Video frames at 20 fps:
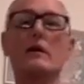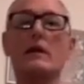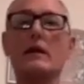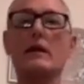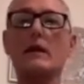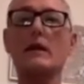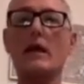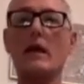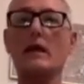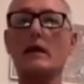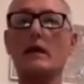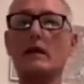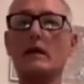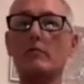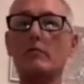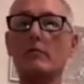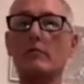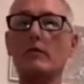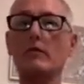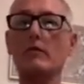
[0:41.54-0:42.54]

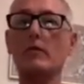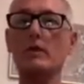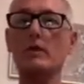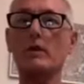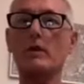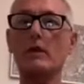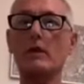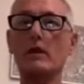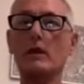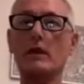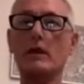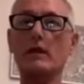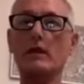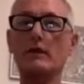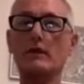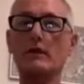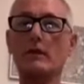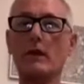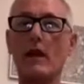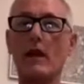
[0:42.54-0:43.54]
getting the
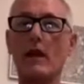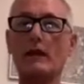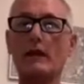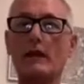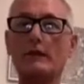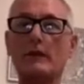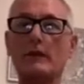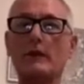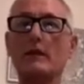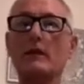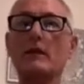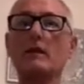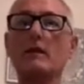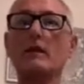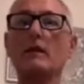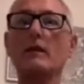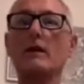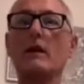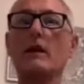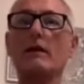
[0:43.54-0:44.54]
interaction
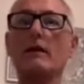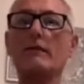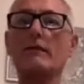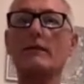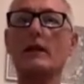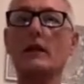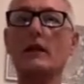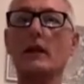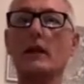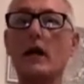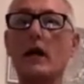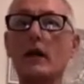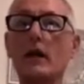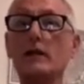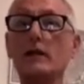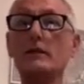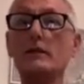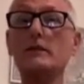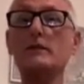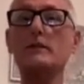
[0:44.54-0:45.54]
of the
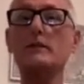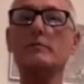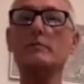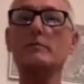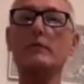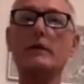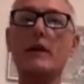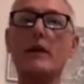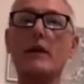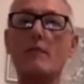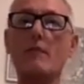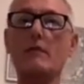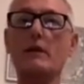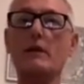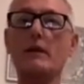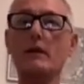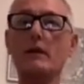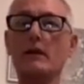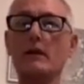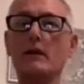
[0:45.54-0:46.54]
lungs
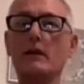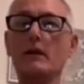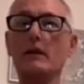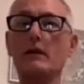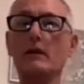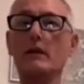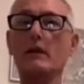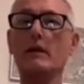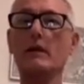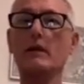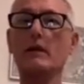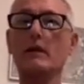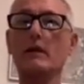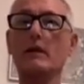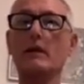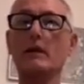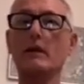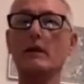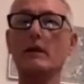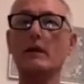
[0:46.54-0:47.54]
predominantly
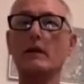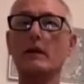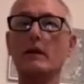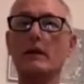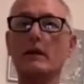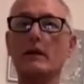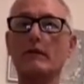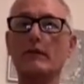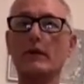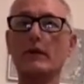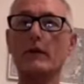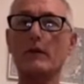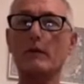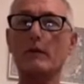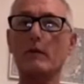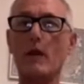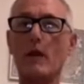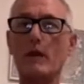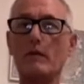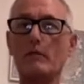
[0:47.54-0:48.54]
in with the
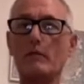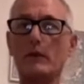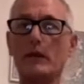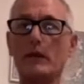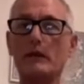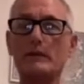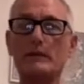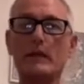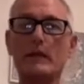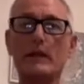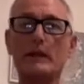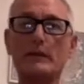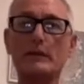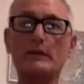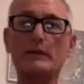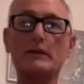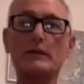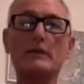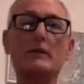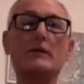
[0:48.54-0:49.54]
white blood
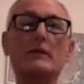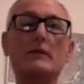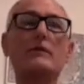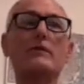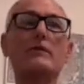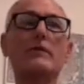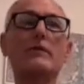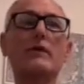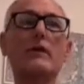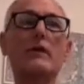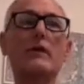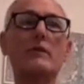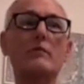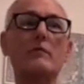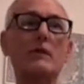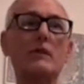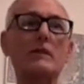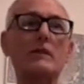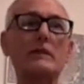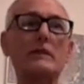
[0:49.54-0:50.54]
cells for the
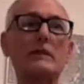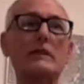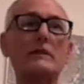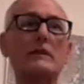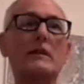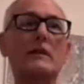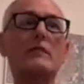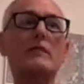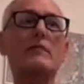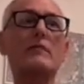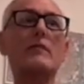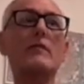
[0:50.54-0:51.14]
immune system.